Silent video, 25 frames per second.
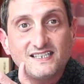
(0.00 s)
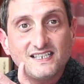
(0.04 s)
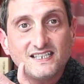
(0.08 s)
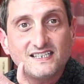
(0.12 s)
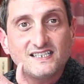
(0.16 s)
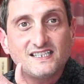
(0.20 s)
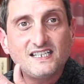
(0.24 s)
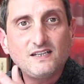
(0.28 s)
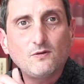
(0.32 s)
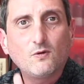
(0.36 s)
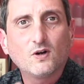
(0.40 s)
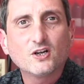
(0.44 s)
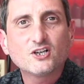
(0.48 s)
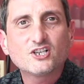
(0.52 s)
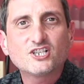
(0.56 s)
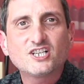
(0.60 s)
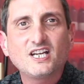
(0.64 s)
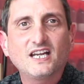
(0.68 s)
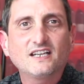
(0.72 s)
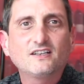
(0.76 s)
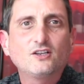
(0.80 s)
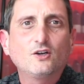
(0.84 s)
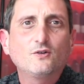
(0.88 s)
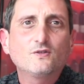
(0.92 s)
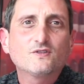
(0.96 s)
61
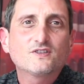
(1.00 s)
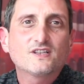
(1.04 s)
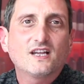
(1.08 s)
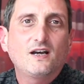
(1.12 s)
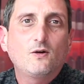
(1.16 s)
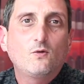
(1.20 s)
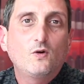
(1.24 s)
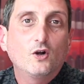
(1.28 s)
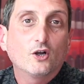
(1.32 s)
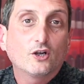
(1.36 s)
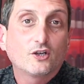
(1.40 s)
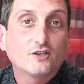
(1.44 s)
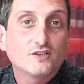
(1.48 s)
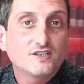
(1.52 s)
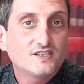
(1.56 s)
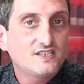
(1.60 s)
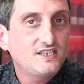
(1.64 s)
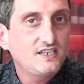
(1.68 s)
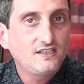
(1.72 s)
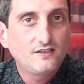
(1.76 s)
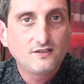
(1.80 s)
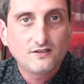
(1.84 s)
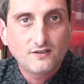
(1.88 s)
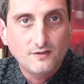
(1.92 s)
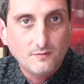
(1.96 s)
chateaus that were
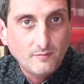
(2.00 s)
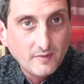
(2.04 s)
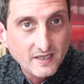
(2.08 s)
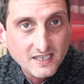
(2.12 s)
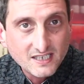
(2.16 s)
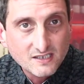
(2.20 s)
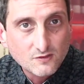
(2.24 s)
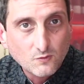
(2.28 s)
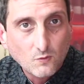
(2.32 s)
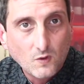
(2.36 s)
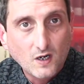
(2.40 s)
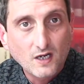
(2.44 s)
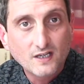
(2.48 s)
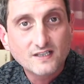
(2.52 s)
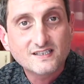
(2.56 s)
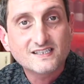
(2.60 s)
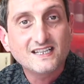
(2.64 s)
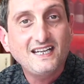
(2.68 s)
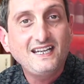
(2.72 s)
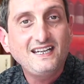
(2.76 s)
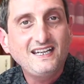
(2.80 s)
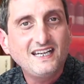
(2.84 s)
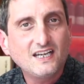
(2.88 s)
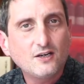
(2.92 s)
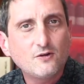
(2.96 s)
considered the best wines
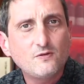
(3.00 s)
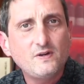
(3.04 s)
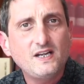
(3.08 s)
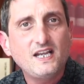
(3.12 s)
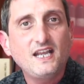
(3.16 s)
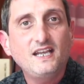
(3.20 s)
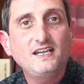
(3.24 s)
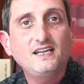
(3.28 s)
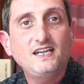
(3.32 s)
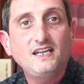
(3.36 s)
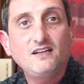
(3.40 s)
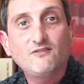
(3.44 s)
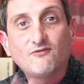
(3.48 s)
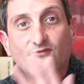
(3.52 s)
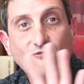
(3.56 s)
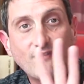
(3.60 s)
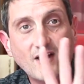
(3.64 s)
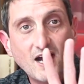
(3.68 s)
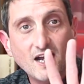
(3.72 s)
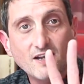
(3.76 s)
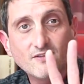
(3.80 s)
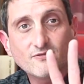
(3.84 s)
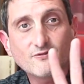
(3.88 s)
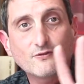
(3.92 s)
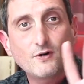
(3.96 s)
and they created
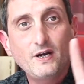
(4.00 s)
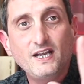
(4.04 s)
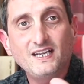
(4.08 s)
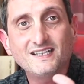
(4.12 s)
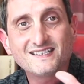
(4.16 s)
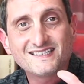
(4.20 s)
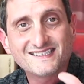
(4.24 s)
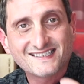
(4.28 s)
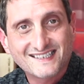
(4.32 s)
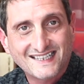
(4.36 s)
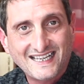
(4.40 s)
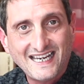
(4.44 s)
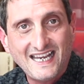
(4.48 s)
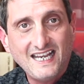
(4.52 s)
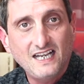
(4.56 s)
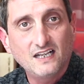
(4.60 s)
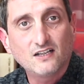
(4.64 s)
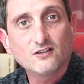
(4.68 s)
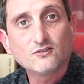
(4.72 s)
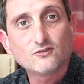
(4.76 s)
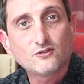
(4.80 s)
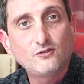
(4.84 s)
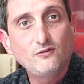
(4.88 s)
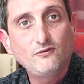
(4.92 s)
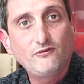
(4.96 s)
5 grade
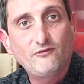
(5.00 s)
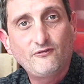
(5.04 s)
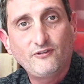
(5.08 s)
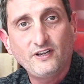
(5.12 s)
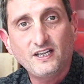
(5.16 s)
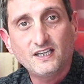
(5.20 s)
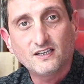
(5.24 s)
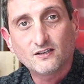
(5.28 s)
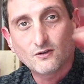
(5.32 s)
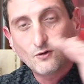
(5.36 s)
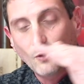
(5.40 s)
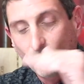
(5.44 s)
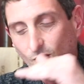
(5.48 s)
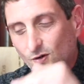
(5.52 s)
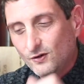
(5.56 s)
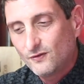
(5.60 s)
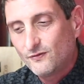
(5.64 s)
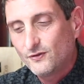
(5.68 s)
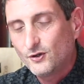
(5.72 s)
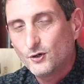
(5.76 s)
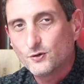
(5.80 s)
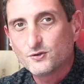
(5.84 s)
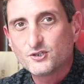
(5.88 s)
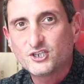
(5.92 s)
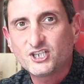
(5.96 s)
scales to fit all
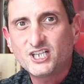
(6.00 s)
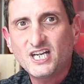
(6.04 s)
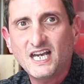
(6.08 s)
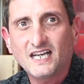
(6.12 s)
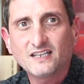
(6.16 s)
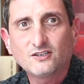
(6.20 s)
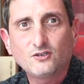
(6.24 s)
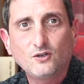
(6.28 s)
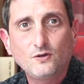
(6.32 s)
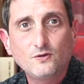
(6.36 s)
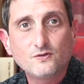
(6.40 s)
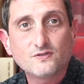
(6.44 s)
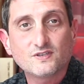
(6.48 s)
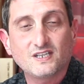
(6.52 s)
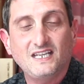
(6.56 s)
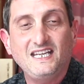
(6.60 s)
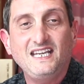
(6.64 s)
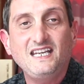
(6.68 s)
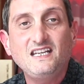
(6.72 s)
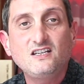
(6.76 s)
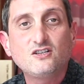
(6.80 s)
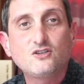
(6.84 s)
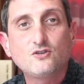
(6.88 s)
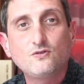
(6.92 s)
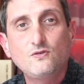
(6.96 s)
of those chateaus
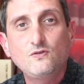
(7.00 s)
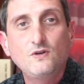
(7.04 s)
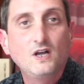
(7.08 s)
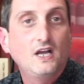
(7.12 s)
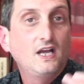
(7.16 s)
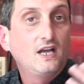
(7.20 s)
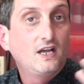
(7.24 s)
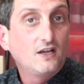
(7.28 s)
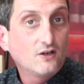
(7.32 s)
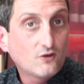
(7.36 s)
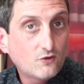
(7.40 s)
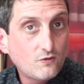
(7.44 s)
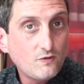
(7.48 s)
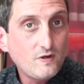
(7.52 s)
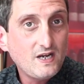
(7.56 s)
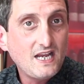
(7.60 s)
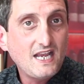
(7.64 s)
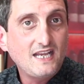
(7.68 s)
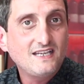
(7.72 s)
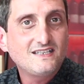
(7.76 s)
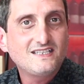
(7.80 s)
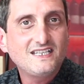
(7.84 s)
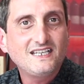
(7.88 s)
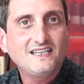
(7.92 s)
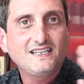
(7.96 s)
into
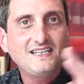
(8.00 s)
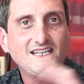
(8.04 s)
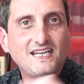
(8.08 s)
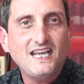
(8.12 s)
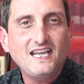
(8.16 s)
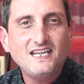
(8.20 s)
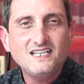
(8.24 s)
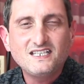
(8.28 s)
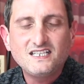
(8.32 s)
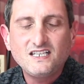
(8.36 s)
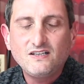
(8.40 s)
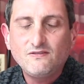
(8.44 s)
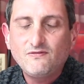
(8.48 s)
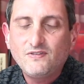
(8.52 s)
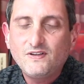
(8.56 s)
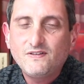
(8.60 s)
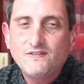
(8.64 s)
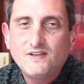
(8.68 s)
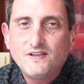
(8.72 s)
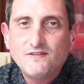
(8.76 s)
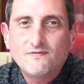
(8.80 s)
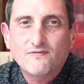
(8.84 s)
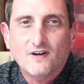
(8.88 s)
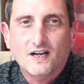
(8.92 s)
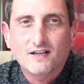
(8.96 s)
creating the
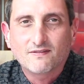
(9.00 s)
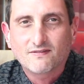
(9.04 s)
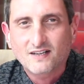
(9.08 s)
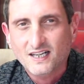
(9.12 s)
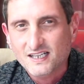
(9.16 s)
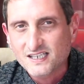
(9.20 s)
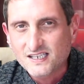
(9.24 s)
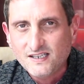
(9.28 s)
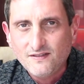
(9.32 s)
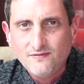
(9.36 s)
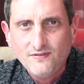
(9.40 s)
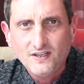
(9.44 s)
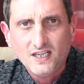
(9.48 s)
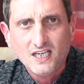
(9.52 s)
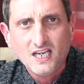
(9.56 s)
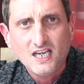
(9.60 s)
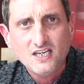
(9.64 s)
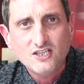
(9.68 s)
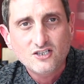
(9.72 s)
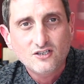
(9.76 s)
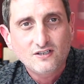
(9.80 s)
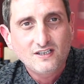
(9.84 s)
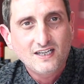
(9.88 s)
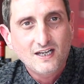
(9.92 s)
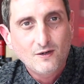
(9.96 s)
1855
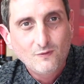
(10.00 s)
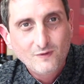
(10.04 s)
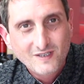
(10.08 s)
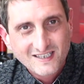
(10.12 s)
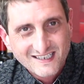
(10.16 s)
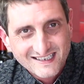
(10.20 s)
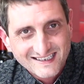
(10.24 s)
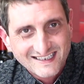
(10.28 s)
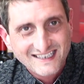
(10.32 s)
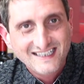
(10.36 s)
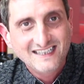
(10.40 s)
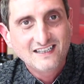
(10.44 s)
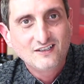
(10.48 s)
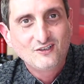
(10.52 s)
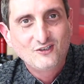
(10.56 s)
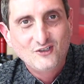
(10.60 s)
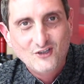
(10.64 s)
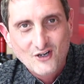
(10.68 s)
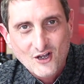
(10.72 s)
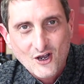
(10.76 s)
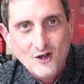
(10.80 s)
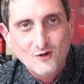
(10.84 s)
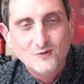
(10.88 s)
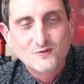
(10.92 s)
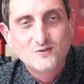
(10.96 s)
classification that we still
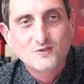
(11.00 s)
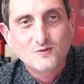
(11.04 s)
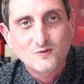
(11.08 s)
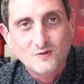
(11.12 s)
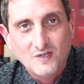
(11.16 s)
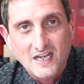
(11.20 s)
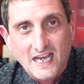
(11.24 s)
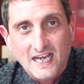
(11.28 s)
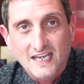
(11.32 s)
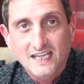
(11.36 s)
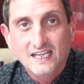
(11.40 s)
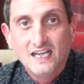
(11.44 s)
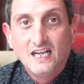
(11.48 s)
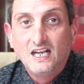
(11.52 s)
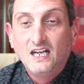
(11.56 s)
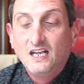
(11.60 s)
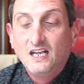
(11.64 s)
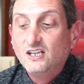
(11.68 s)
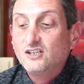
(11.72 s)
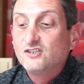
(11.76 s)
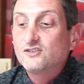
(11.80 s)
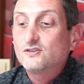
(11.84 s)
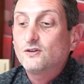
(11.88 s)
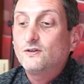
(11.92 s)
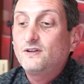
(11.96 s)
know today.
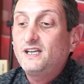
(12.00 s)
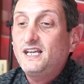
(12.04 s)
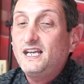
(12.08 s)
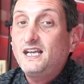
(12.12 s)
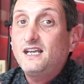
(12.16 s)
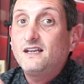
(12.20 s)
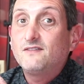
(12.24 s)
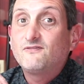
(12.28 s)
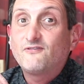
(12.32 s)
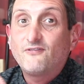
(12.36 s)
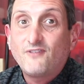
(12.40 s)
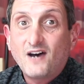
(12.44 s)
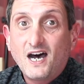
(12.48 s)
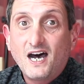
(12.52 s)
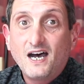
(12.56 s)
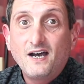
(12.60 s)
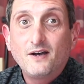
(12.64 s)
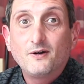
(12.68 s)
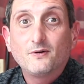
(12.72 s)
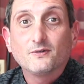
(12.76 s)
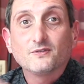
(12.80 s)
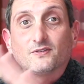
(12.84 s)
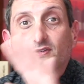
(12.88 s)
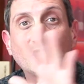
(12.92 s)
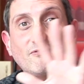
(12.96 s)
So they
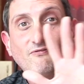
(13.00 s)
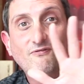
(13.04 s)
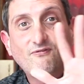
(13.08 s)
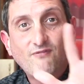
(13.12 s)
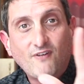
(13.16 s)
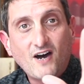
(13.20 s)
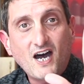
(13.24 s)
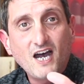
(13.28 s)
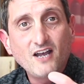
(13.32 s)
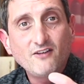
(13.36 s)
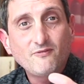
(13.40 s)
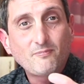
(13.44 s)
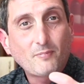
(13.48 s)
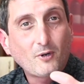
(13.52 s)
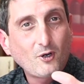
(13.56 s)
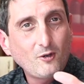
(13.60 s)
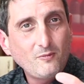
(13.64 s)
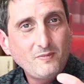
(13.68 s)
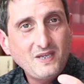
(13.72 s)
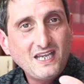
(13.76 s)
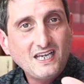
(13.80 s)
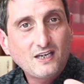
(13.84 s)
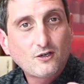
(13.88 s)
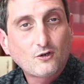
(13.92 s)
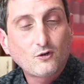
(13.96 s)
found 5
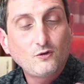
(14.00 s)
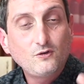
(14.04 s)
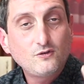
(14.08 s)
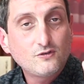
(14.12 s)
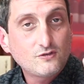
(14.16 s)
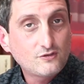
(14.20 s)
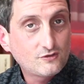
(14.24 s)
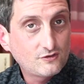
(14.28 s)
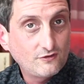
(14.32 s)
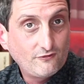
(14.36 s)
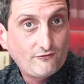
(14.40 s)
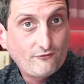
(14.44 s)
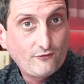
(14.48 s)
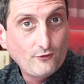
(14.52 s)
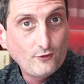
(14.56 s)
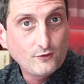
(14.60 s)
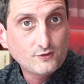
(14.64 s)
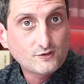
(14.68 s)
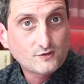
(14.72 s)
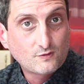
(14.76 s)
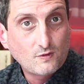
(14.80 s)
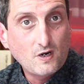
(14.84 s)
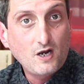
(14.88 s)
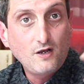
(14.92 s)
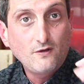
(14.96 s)
Premier Crus, the
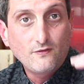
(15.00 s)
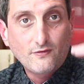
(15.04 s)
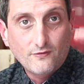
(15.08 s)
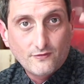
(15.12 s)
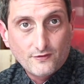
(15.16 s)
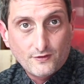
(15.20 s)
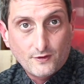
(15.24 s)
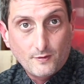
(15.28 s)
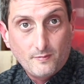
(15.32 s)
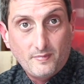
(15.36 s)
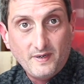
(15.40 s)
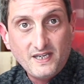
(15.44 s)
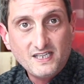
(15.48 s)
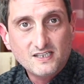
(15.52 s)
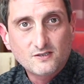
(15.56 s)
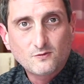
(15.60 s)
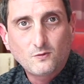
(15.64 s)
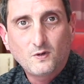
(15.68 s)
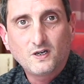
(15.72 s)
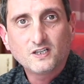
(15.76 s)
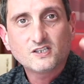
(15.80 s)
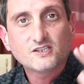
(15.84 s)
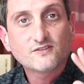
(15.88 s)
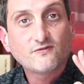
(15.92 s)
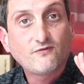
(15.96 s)
first growth, the best
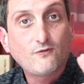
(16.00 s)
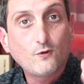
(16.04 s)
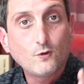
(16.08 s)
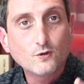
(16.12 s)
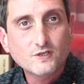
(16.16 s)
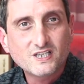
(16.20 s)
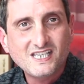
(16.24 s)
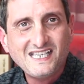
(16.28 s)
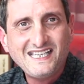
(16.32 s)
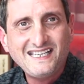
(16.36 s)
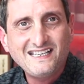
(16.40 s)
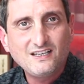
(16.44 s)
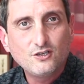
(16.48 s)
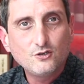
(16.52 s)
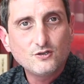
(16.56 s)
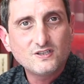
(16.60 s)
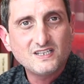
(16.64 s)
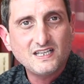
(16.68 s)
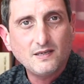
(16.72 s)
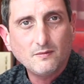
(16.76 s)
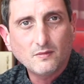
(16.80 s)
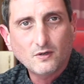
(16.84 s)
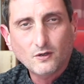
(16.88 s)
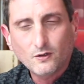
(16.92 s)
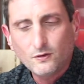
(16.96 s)
ones, 14
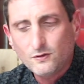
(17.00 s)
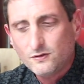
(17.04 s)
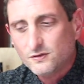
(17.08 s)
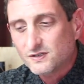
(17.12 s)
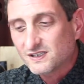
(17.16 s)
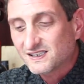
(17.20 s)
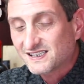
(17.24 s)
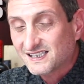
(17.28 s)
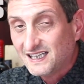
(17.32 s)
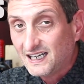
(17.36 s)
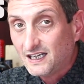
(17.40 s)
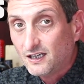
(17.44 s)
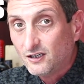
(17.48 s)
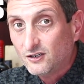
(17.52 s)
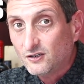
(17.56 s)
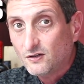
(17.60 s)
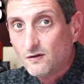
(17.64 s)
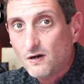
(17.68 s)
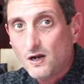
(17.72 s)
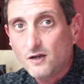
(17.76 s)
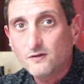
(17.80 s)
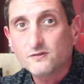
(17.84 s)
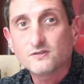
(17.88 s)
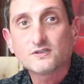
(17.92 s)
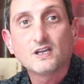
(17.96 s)
Deuxième Crus, second
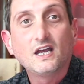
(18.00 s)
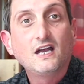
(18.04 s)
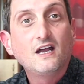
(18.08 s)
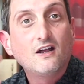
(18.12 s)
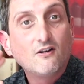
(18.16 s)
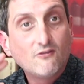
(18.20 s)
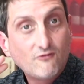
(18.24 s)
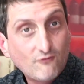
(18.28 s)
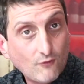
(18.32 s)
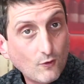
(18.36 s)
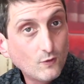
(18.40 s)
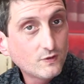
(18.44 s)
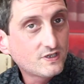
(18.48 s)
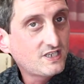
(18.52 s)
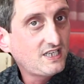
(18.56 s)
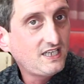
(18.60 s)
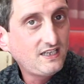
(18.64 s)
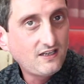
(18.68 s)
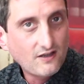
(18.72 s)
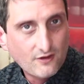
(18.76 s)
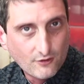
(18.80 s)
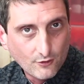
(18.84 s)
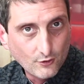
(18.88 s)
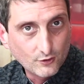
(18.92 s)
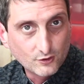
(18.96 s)
growth,
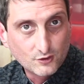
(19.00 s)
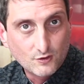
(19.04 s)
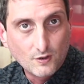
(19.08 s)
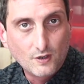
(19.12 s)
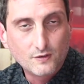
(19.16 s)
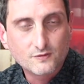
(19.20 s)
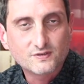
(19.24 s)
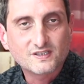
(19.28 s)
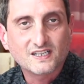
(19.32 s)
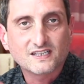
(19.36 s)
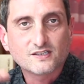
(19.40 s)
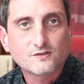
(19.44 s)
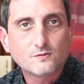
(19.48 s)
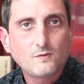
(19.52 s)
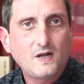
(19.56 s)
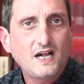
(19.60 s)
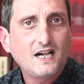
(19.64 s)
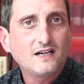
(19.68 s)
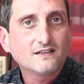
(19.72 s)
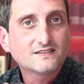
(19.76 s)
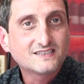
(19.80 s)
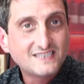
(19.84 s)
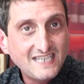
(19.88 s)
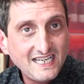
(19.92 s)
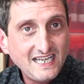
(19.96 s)
14 third growth as
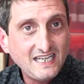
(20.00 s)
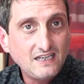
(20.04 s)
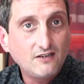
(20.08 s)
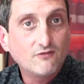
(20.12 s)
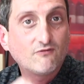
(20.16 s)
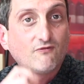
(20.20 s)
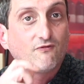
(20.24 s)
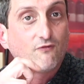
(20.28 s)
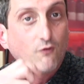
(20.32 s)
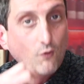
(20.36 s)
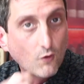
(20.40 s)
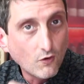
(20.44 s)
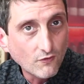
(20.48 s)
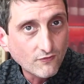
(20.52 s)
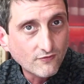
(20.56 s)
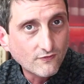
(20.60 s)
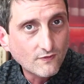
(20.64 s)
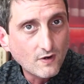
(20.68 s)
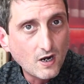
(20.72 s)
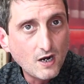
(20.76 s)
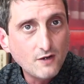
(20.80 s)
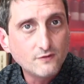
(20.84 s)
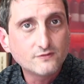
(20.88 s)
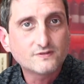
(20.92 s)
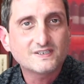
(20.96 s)
well, 10 fourth
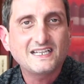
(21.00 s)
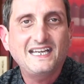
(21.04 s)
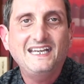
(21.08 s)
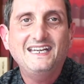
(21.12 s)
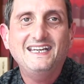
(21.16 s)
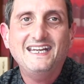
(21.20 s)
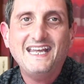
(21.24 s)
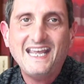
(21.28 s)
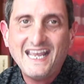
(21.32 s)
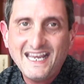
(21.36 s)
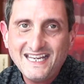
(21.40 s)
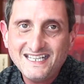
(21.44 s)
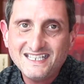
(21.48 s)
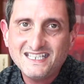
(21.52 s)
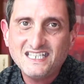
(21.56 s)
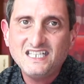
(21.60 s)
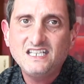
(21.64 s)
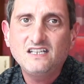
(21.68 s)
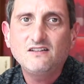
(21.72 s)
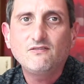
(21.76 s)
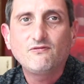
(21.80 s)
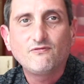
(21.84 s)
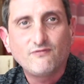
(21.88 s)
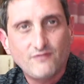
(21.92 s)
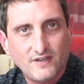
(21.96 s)
growth and
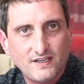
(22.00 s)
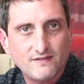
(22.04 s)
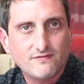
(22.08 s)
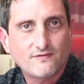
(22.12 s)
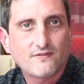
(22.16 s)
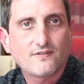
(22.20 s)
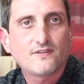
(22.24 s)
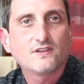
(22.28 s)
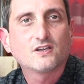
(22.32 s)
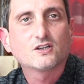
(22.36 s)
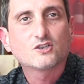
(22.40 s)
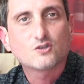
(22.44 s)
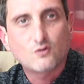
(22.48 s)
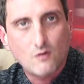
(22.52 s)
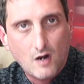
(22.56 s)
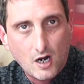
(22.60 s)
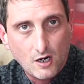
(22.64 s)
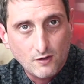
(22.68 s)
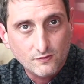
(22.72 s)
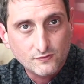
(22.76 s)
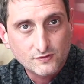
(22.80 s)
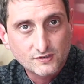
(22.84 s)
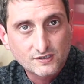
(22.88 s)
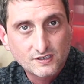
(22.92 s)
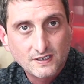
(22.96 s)
18 fifth
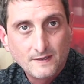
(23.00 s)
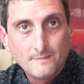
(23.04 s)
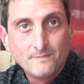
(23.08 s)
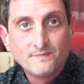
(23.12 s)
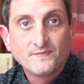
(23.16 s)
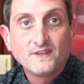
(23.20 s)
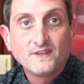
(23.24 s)
growth.